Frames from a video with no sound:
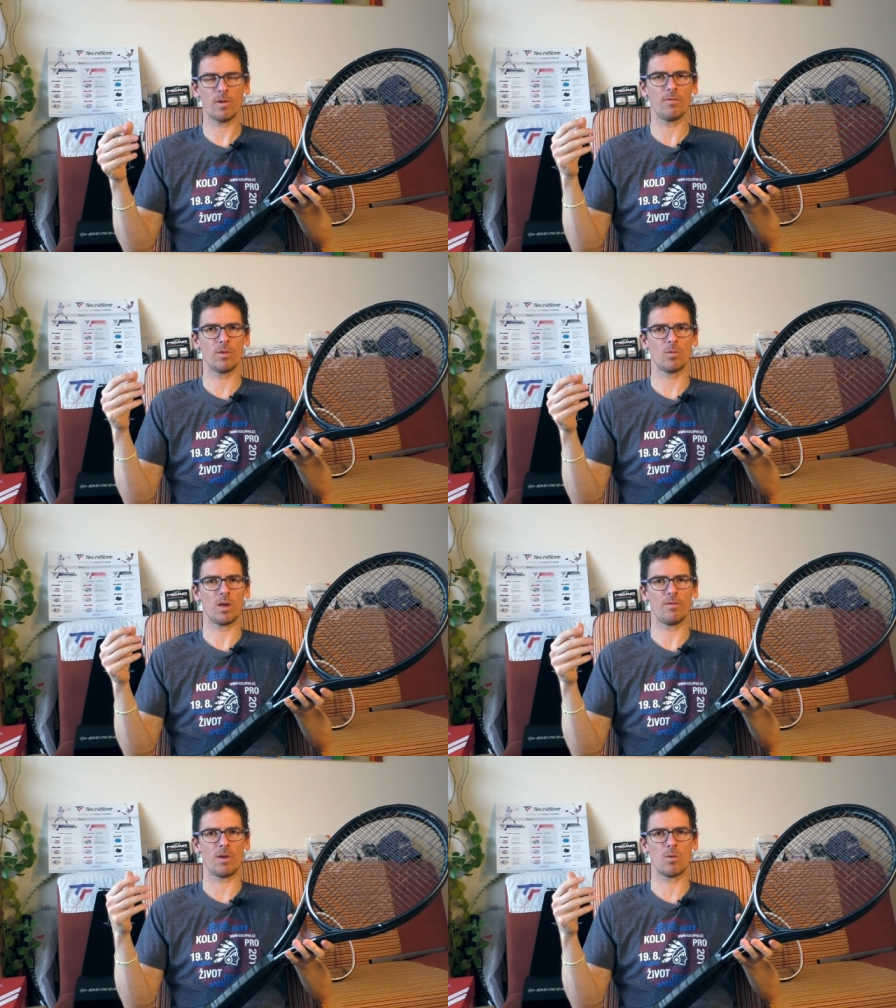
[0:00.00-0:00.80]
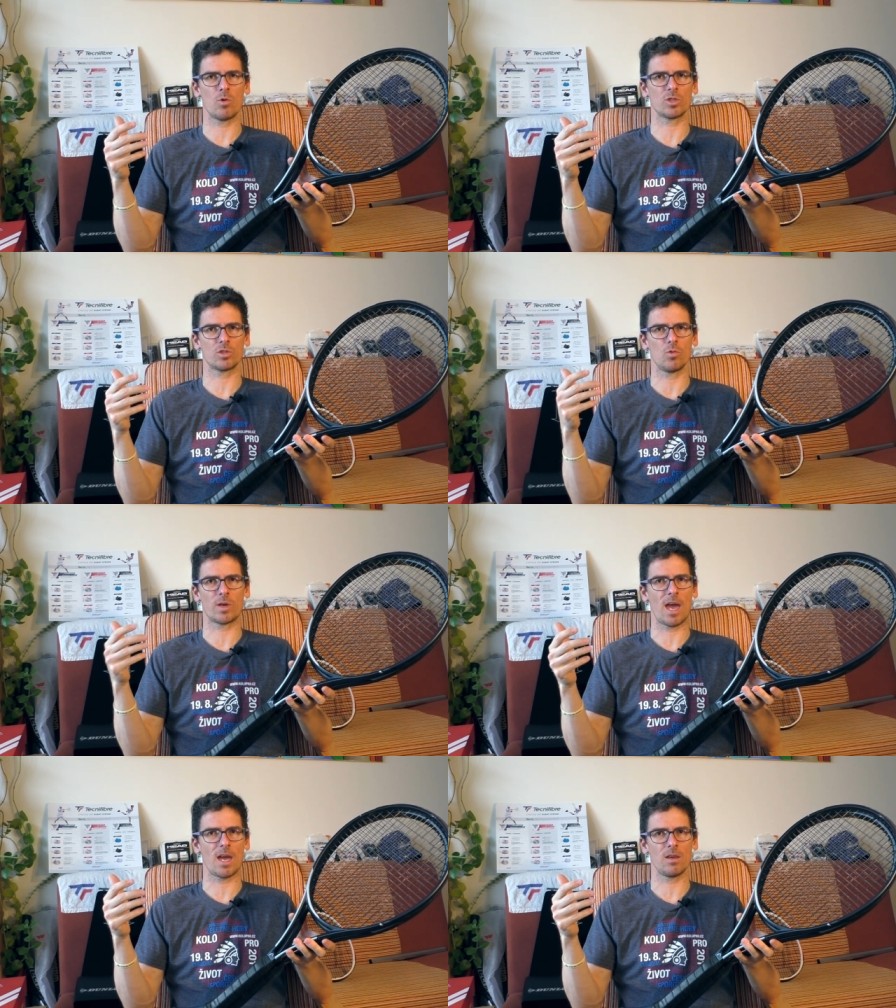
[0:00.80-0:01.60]
if, it, if I was
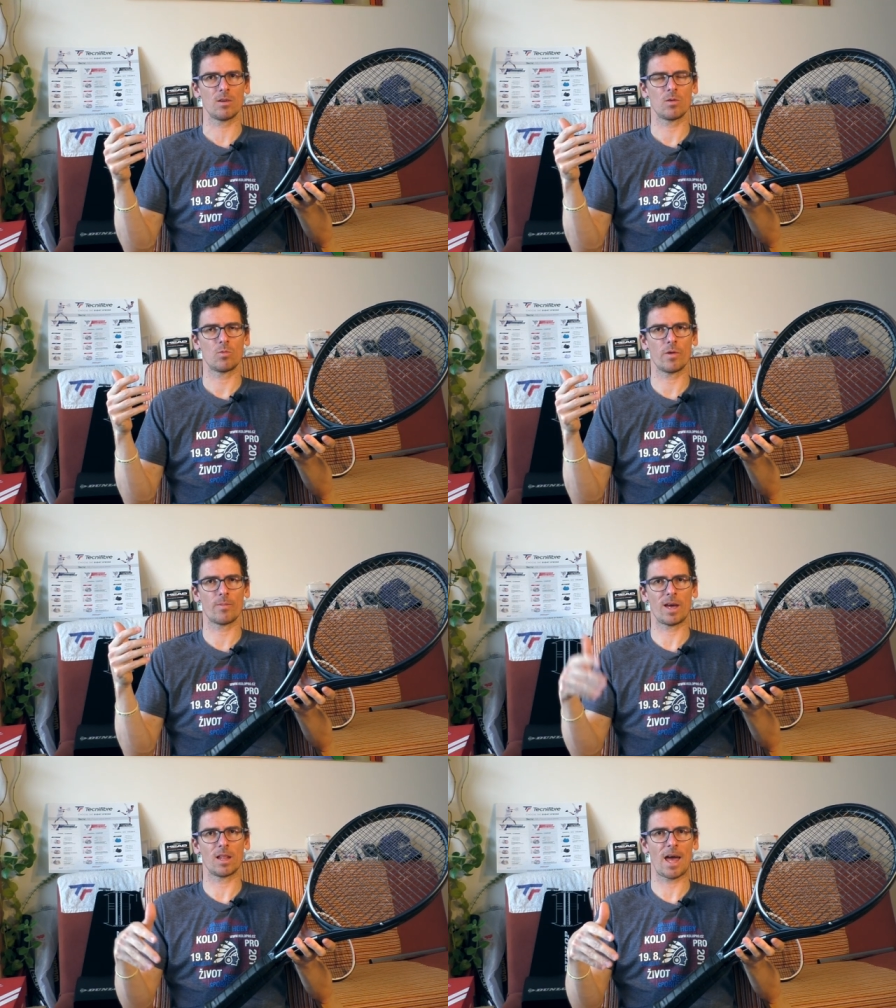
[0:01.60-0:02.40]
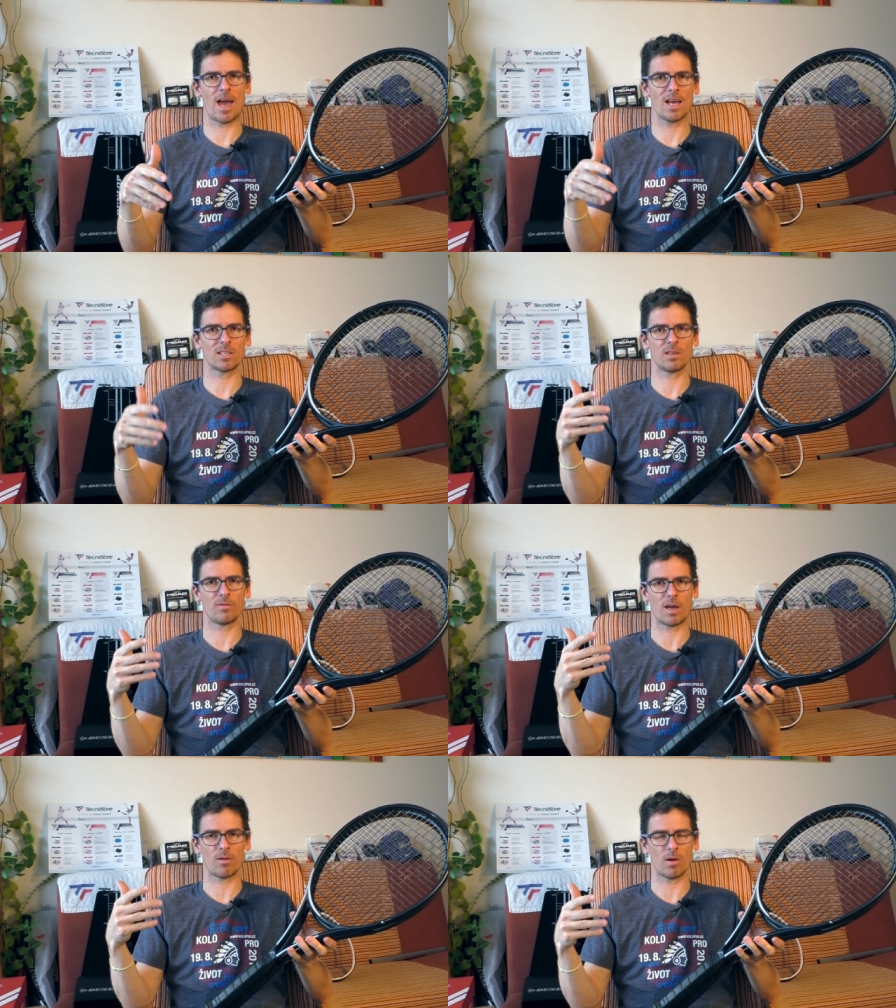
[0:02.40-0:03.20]
okay, with my legs,
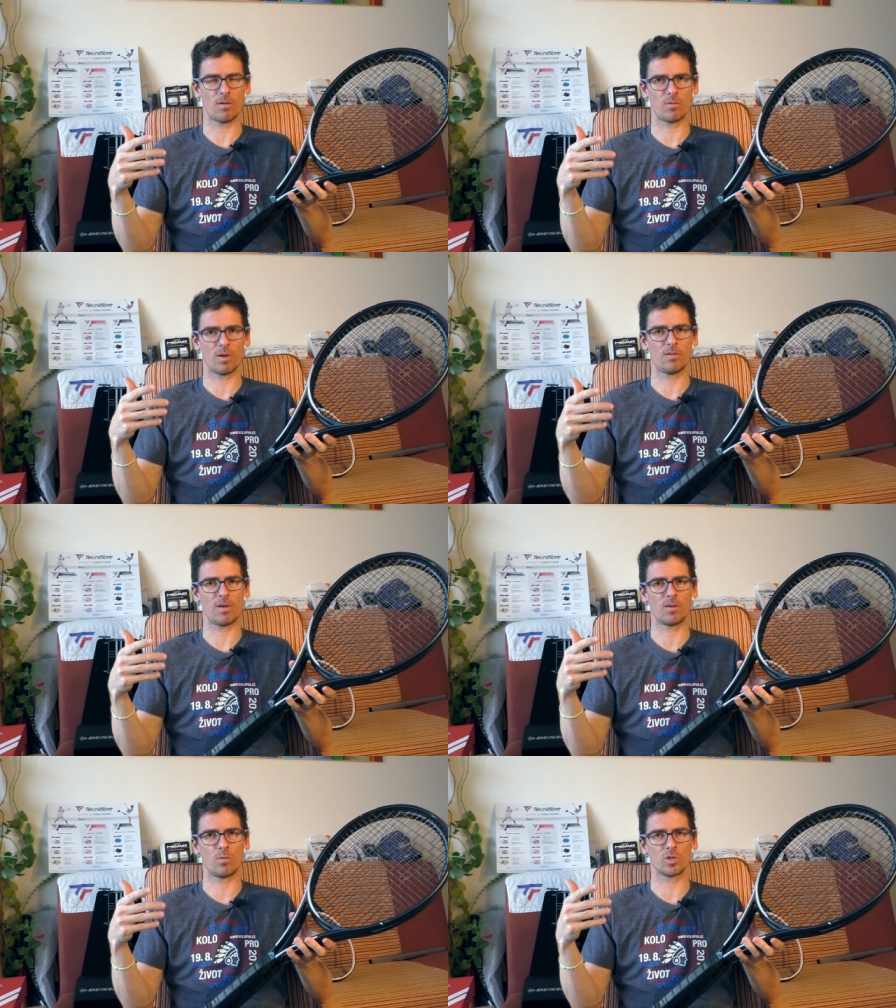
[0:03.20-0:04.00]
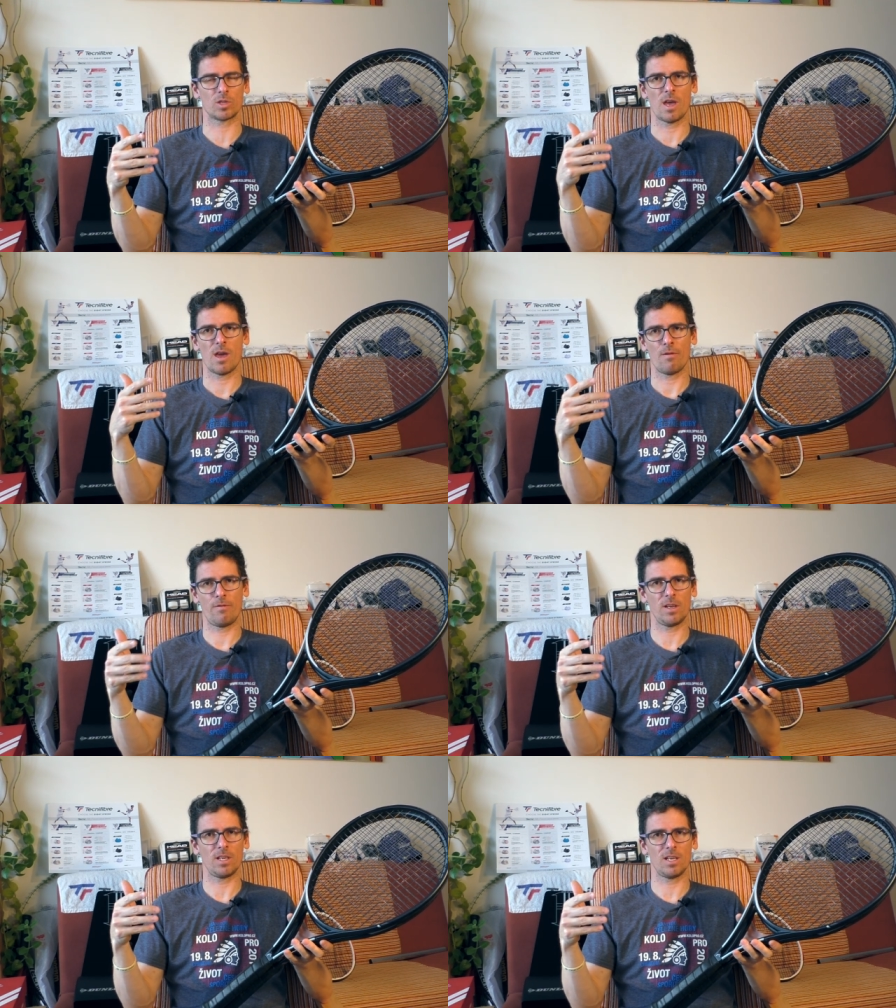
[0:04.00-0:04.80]
if I, if I was
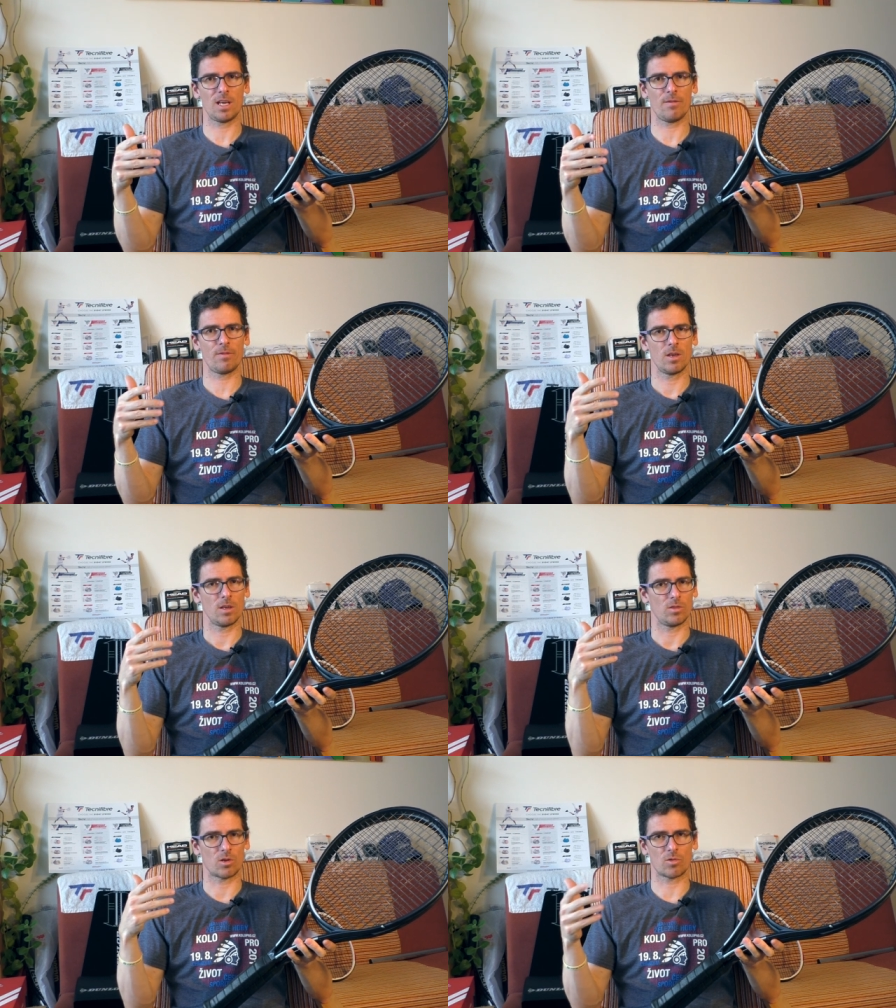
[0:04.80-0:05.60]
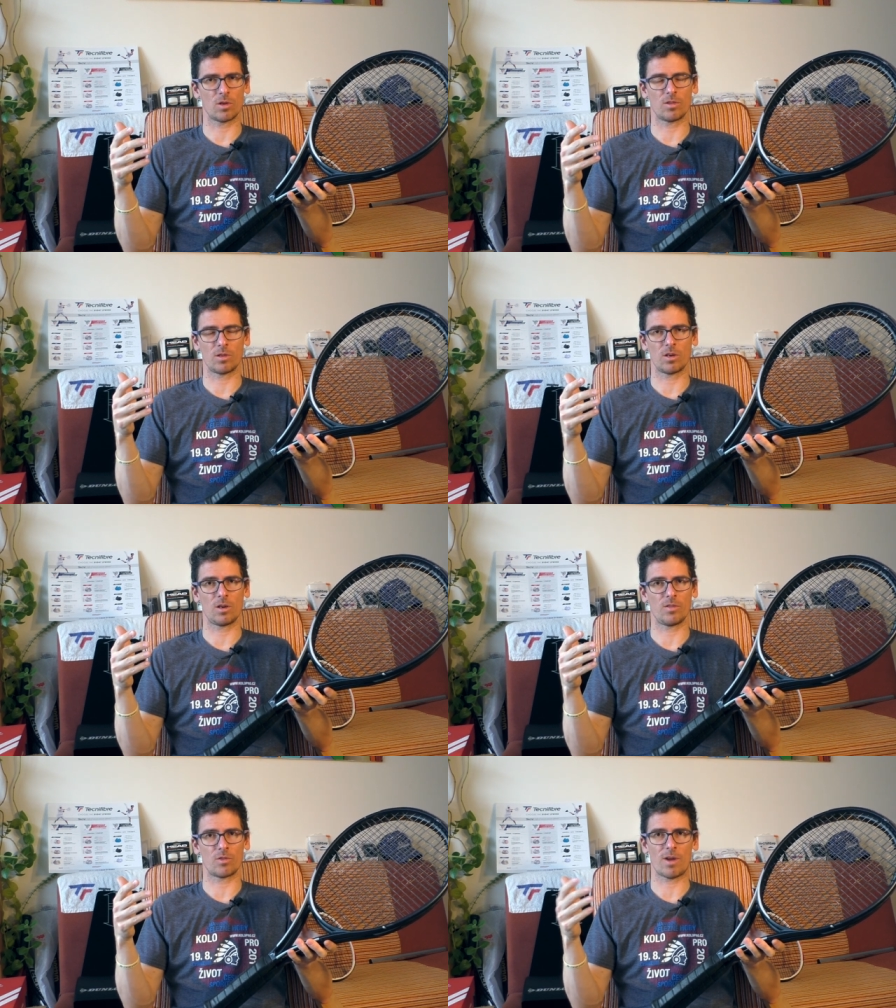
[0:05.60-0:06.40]
fit enough, the, uh,
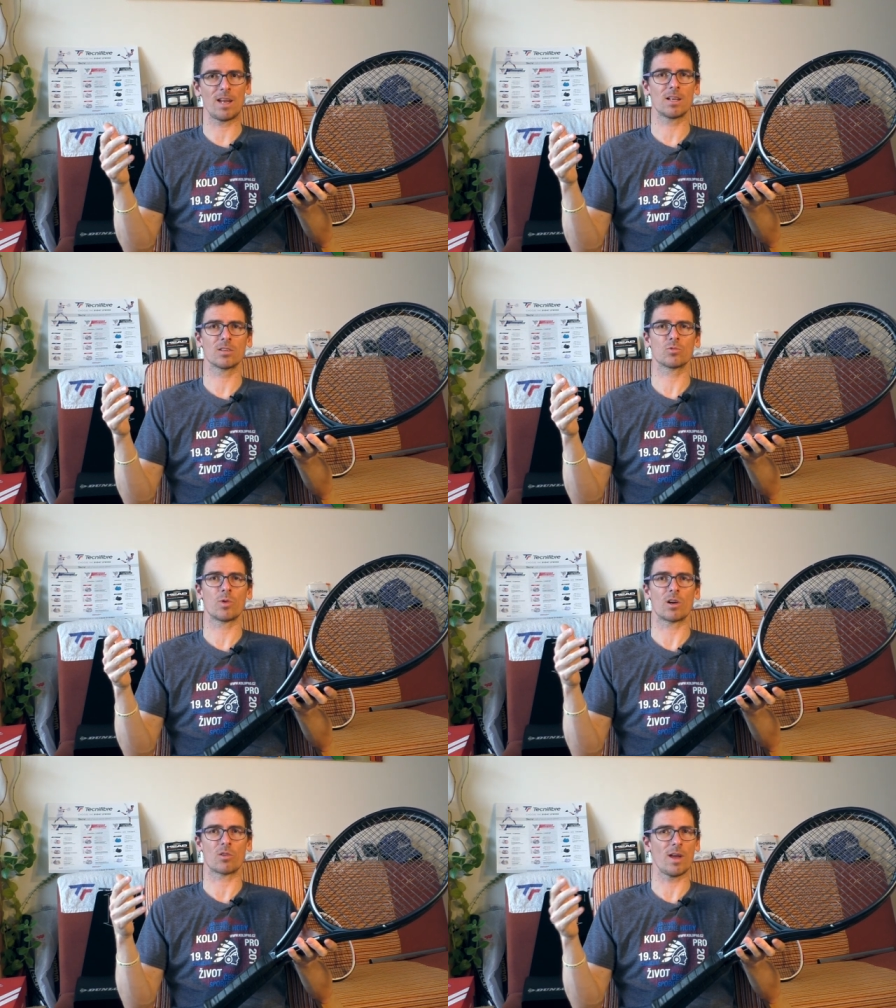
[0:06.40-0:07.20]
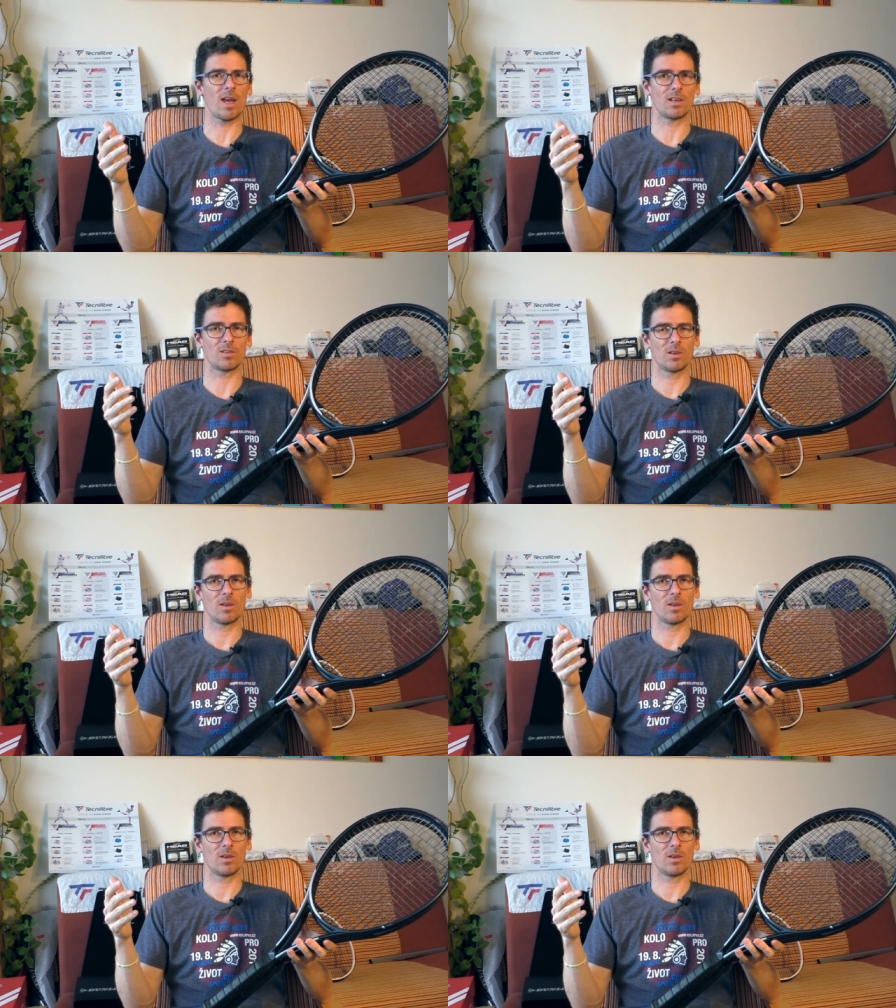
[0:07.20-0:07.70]
the, the radicals were great.